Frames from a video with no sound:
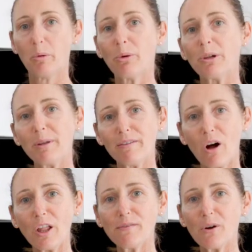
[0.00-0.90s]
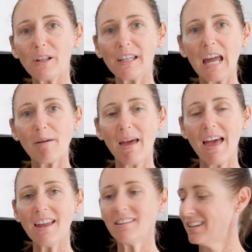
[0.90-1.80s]
We put a bit of olive oil in our
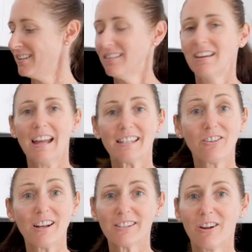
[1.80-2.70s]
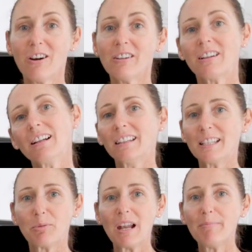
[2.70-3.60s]
pan. It's nice and hot.
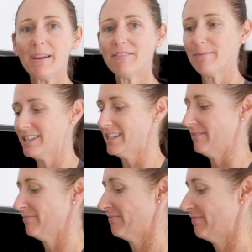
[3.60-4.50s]
Let's put our beef mince in.